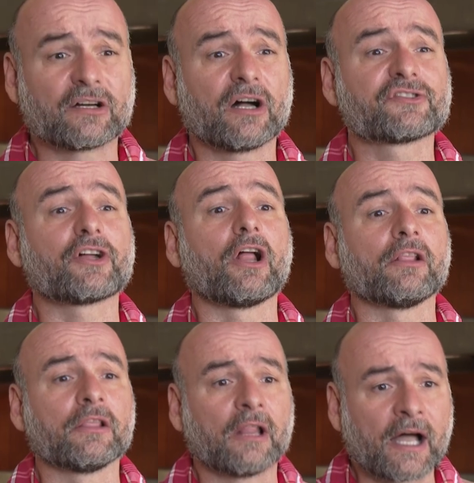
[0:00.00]
costs a
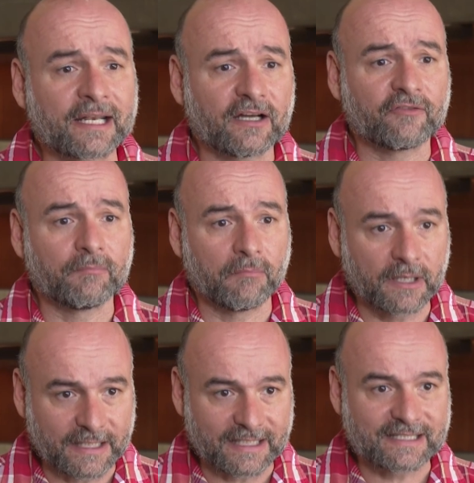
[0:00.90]
lot of
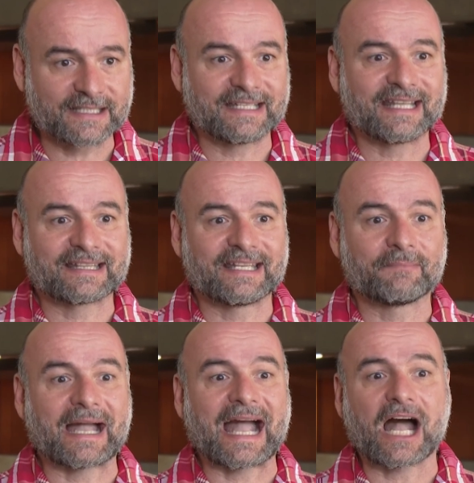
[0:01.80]
money to get
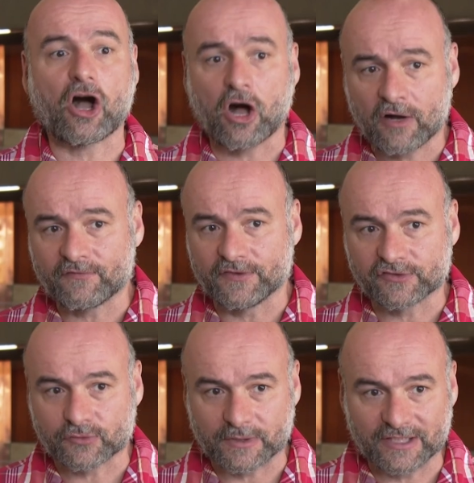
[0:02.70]
them off the
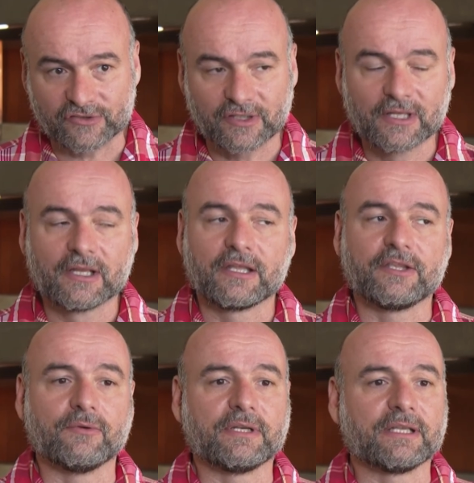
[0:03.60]
streets.
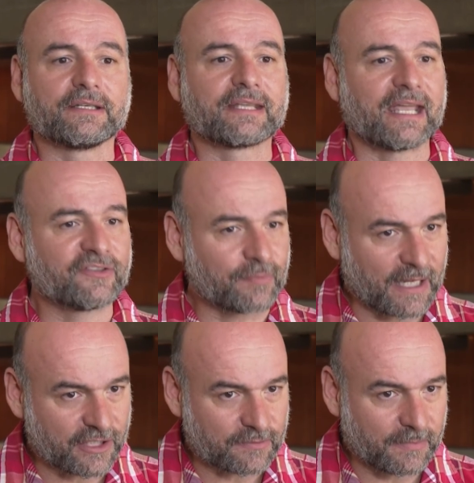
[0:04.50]
You need case
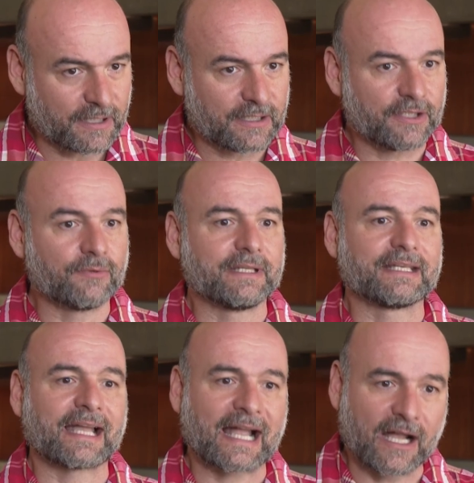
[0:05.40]
management, you
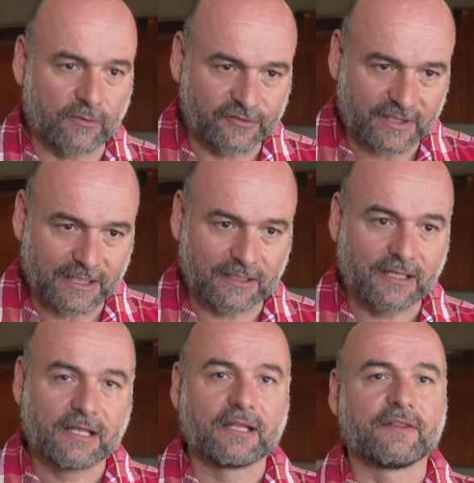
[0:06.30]
need housing,
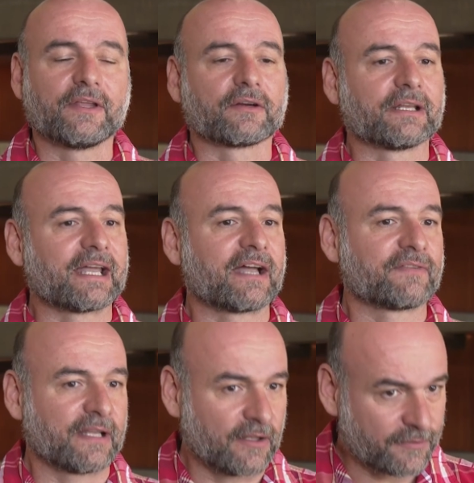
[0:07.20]
they're going to have
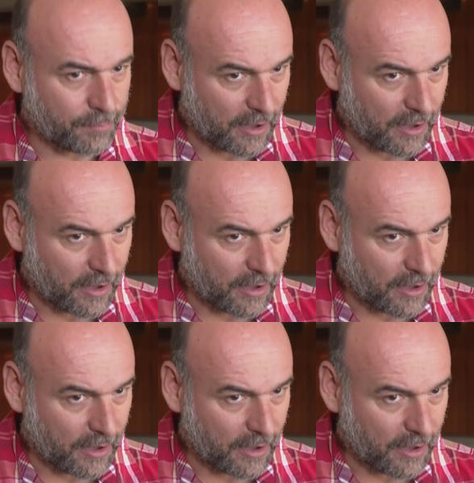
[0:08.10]
health